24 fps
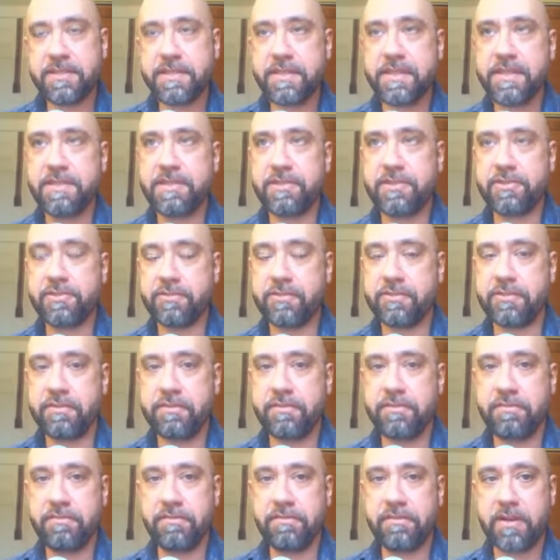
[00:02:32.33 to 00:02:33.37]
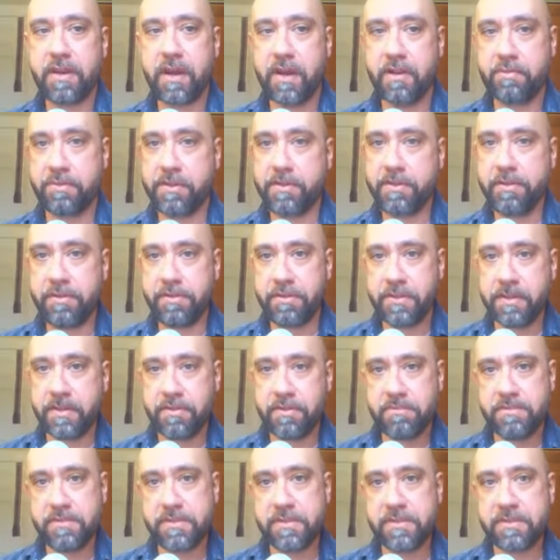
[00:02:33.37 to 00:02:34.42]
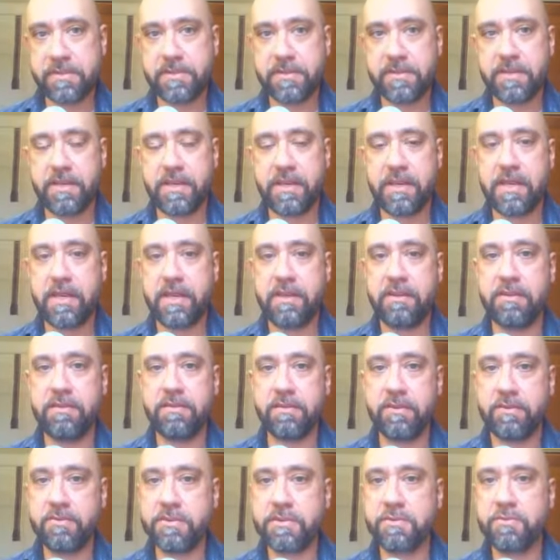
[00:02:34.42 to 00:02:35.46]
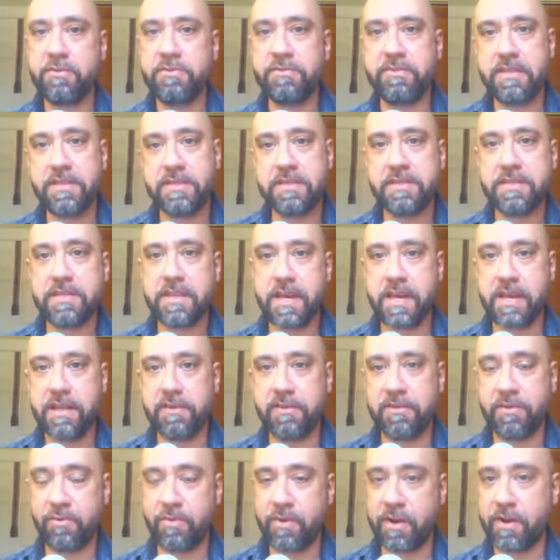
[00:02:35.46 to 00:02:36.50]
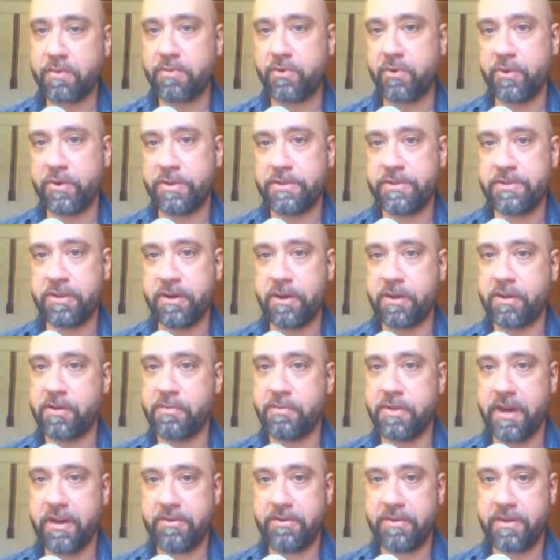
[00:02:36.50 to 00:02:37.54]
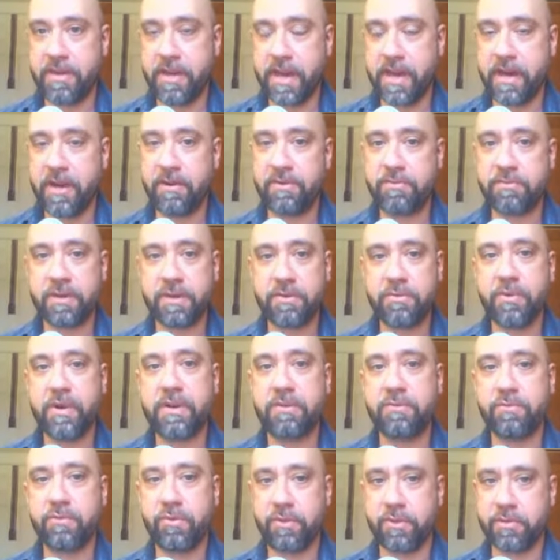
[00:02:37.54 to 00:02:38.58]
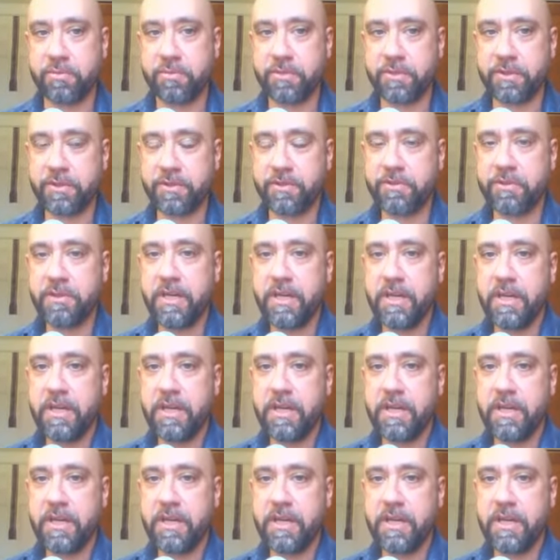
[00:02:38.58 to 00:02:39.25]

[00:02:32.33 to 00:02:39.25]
certain common themes in those movies and the one I'm going to talk about now, Red, White, and Royal Blue,